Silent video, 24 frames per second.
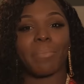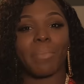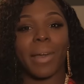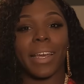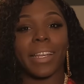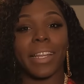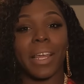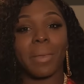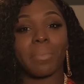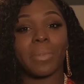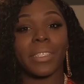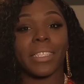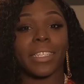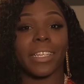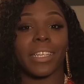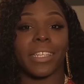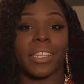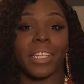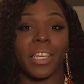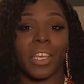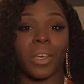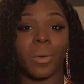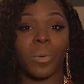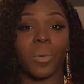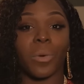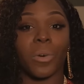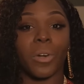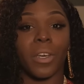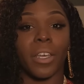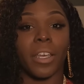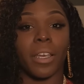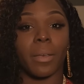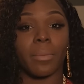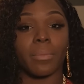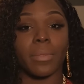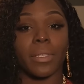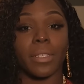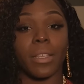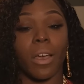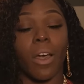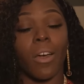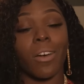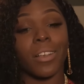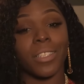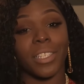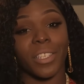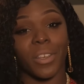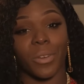My name is Kalia Williams,
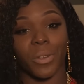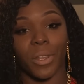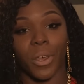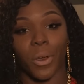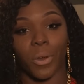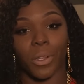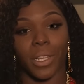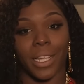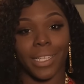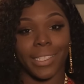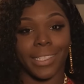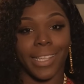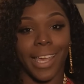also known as